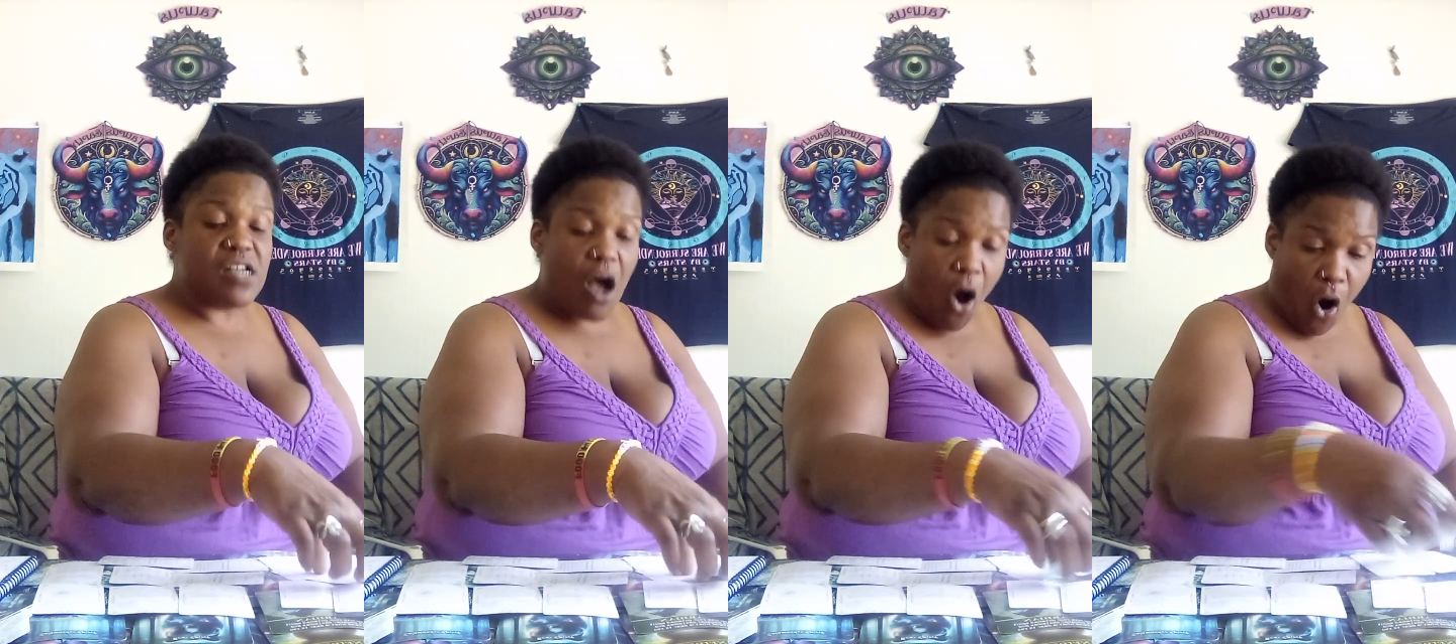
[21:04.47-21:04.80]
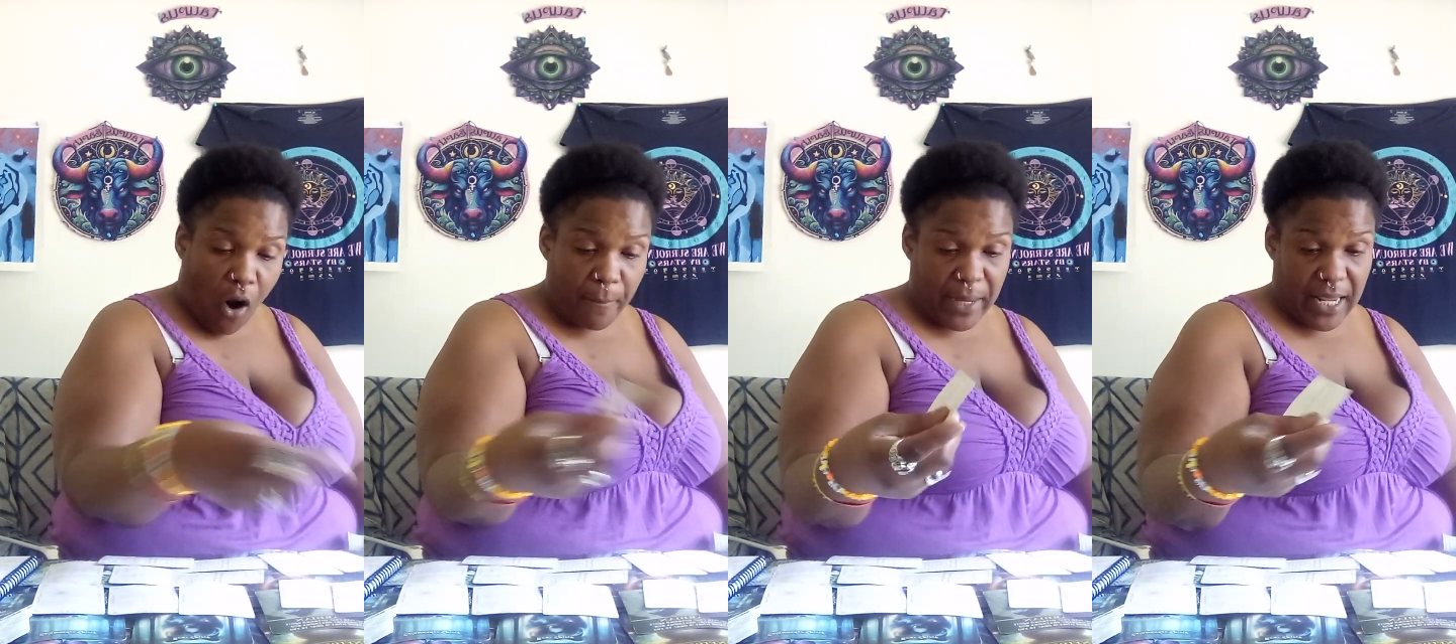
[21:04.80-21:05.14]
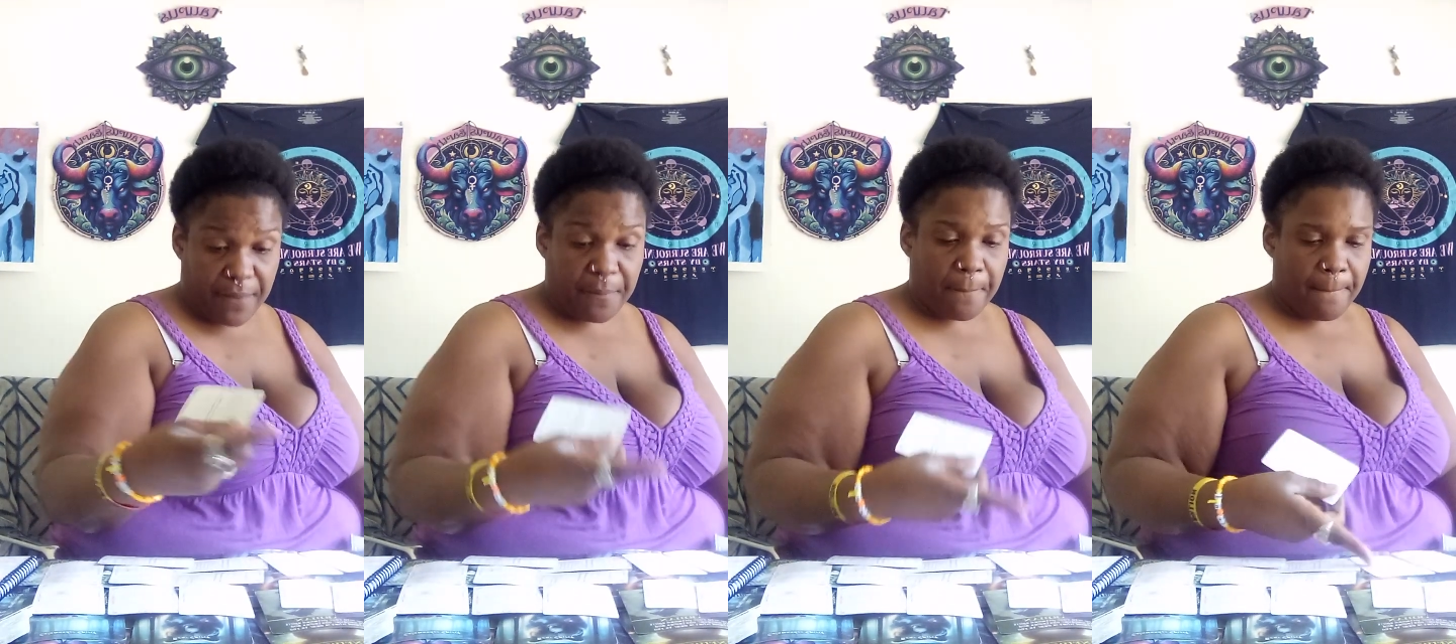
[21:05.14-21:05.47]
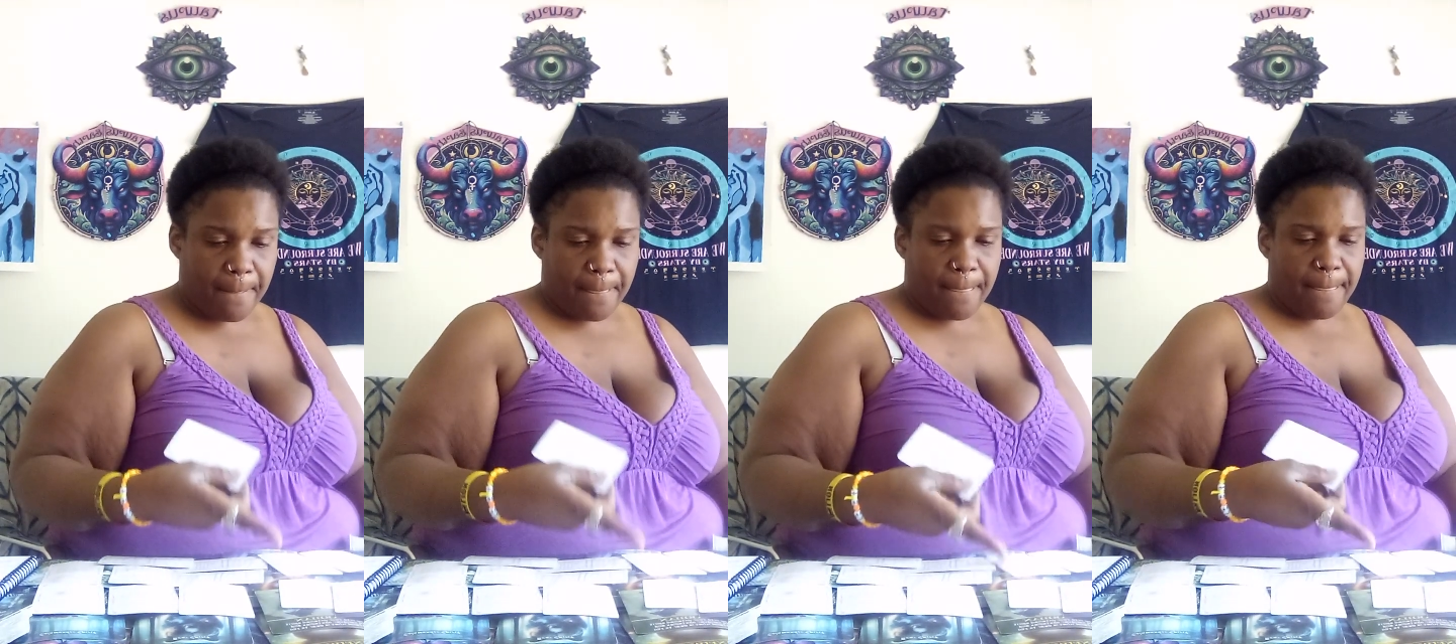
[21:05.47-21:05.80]
Harmony
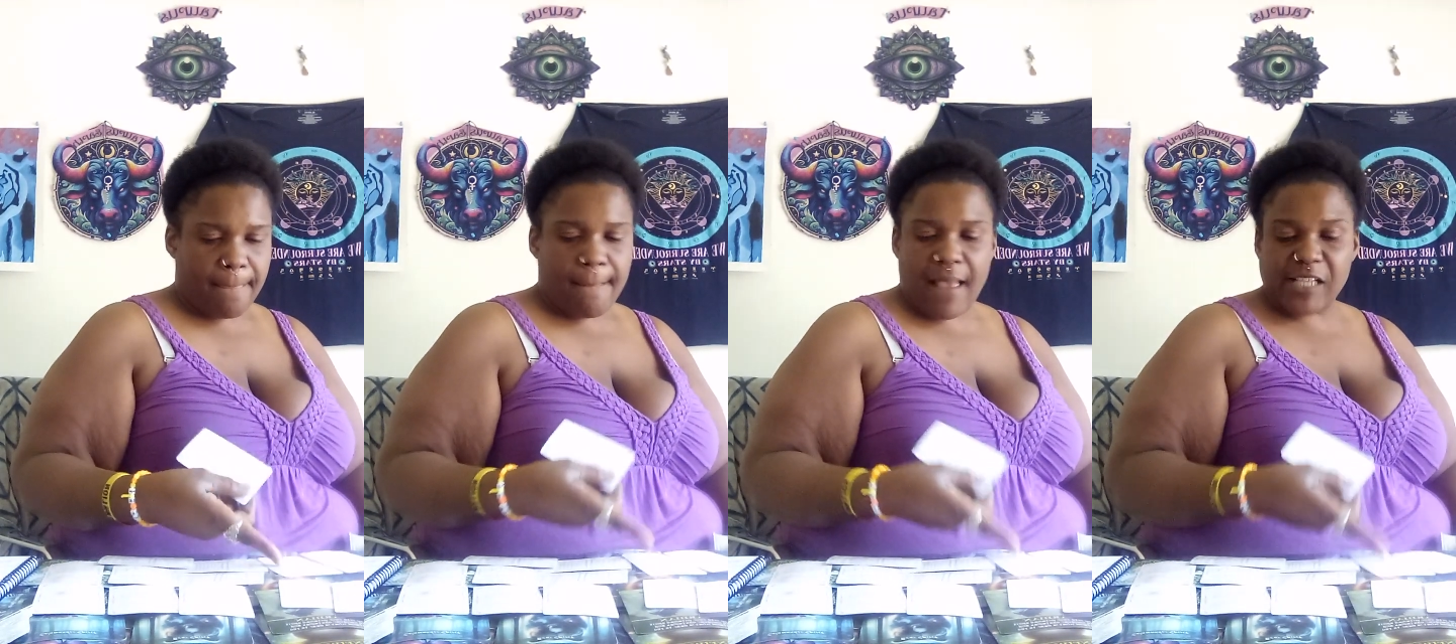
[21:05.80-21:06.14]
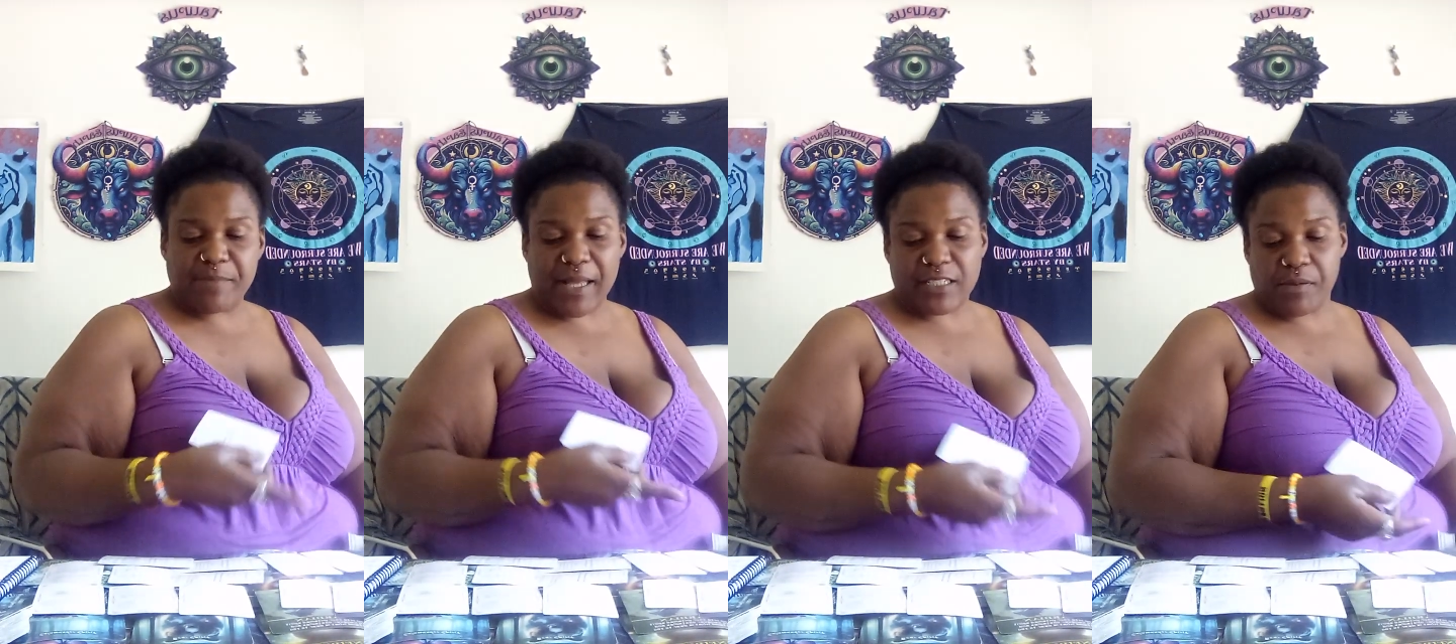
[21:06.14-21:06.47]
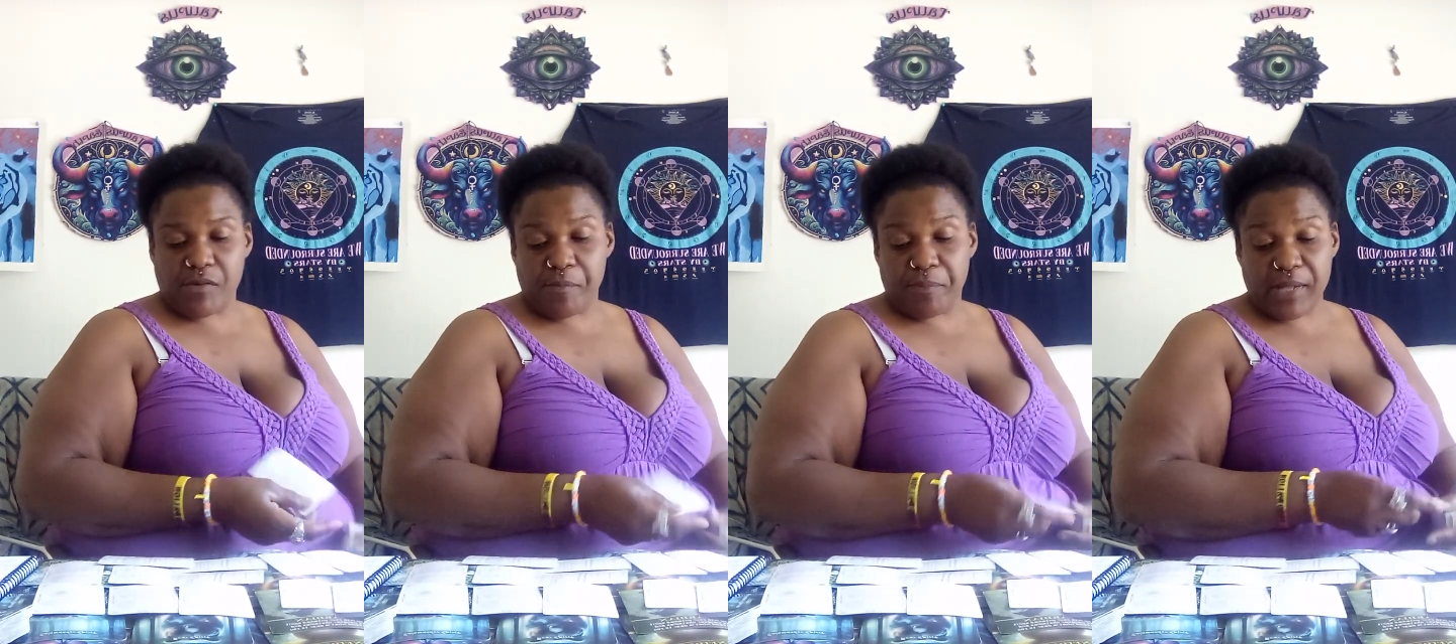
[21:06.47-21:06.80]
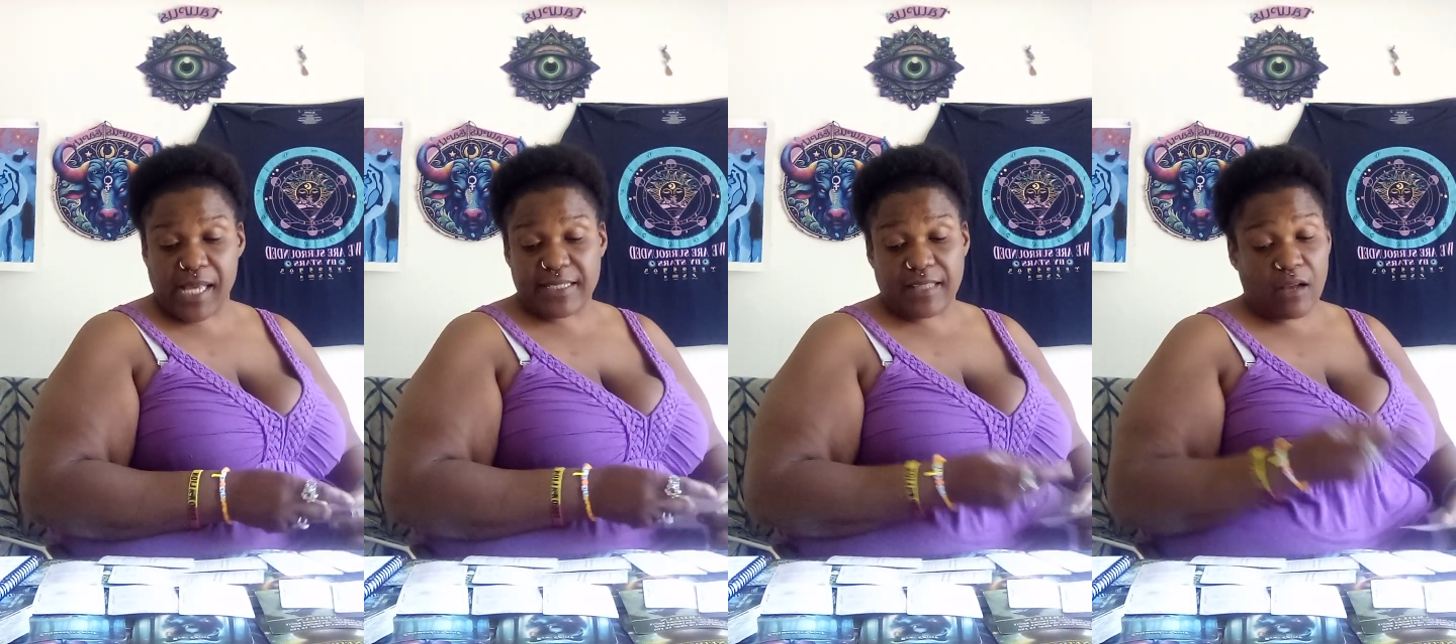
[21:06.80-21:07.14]
is about to be
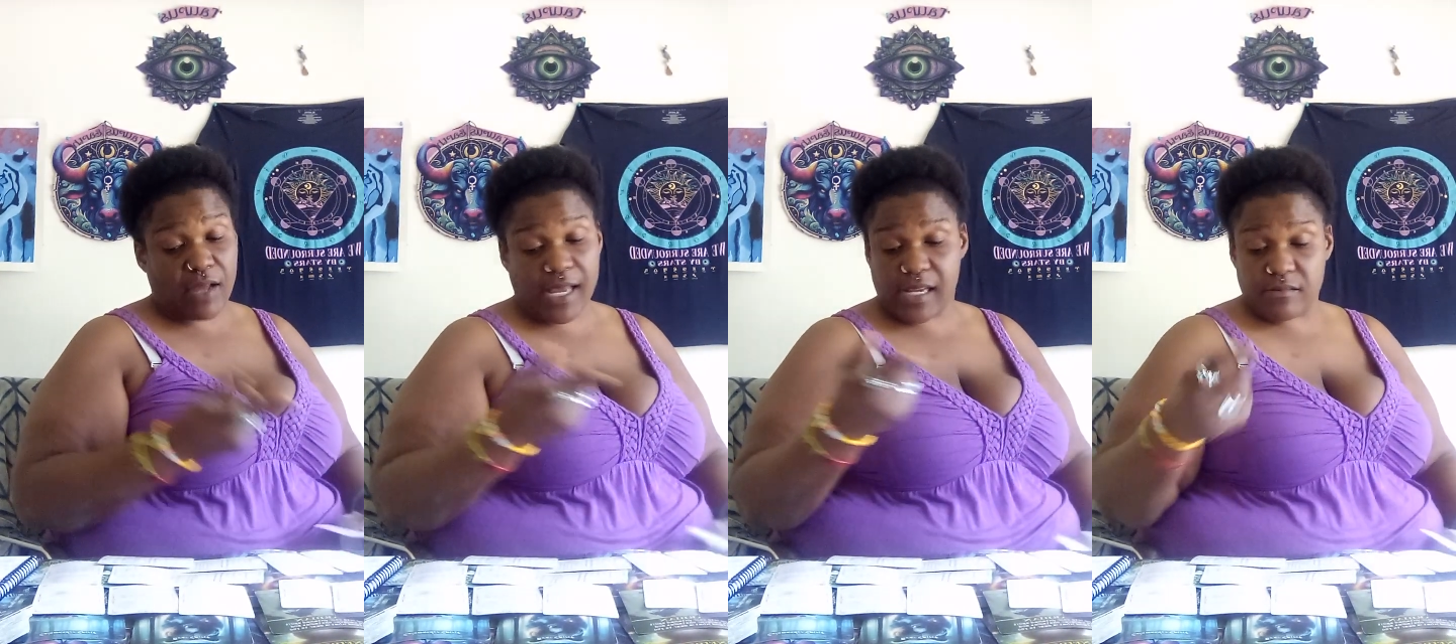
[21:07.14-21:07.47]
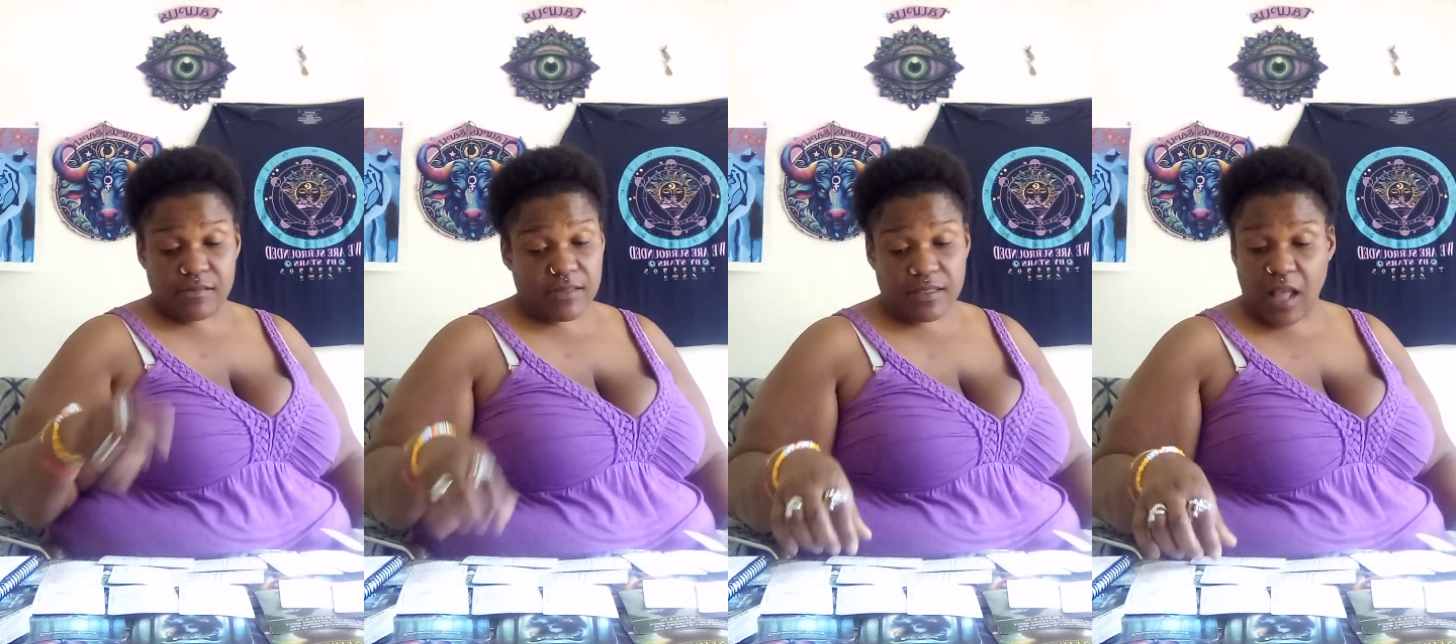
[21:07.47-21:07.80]
replaced, okay?